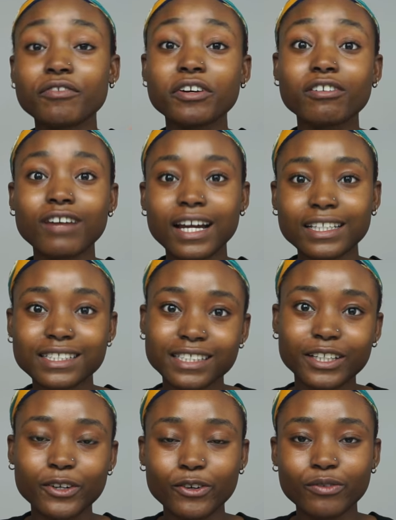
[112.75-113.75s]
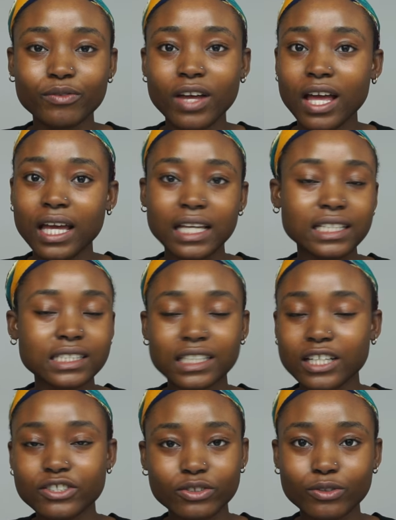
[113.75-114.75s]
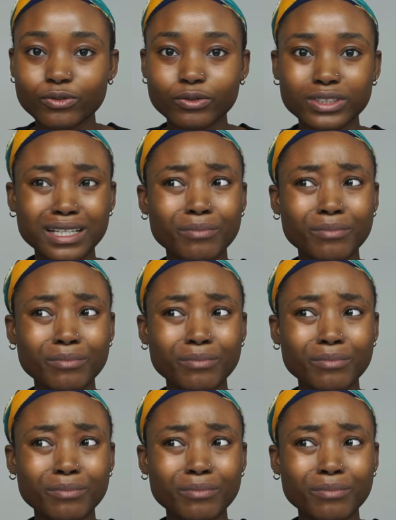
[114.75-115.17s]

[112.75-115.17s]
variety of international food.